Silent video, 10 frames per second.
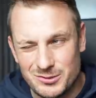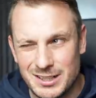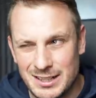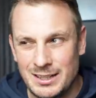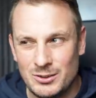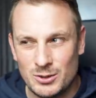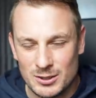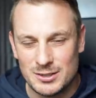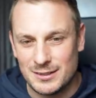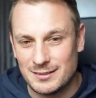really
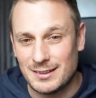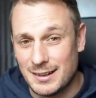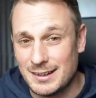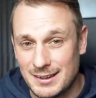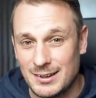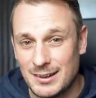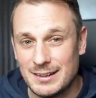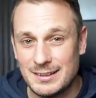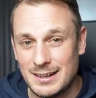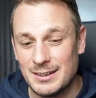doesn't like the
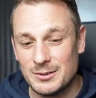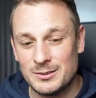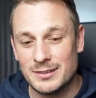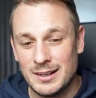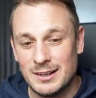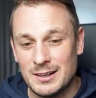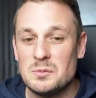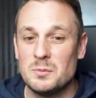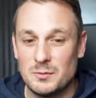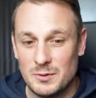idea of
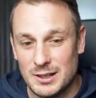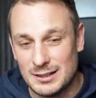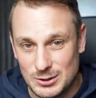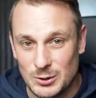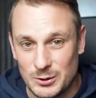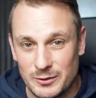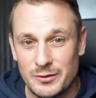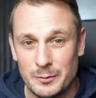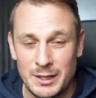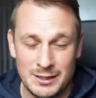slaughtering
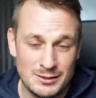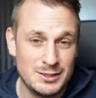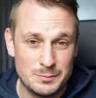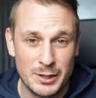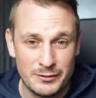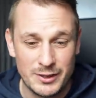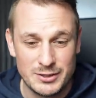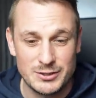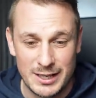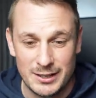for meat. She's a big
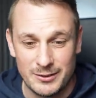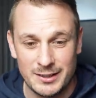vegetarian